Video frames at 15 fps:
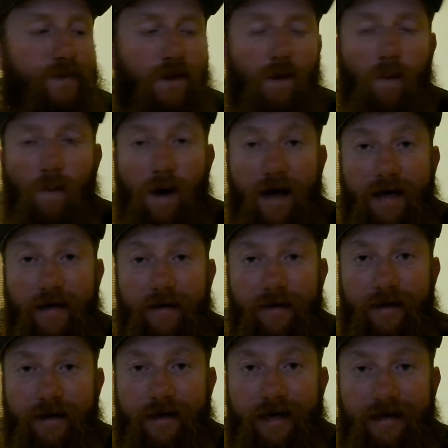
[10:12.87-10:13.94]
wacky
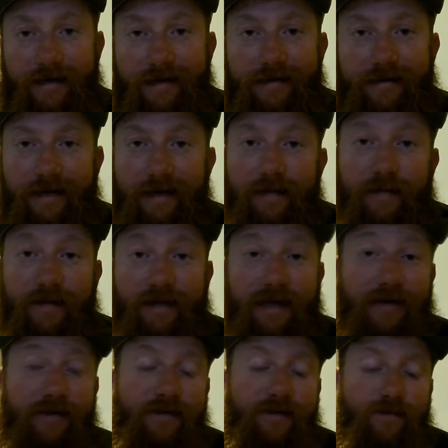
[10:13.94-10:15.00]
rigging at this time is
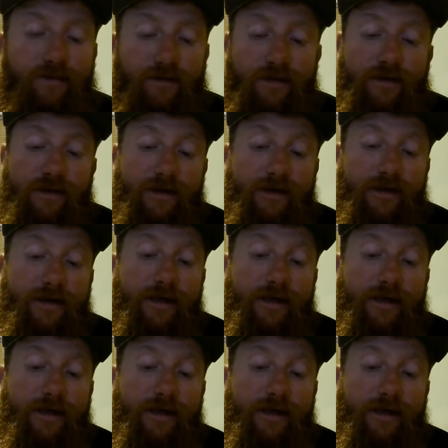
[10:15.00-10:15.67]
actually really good.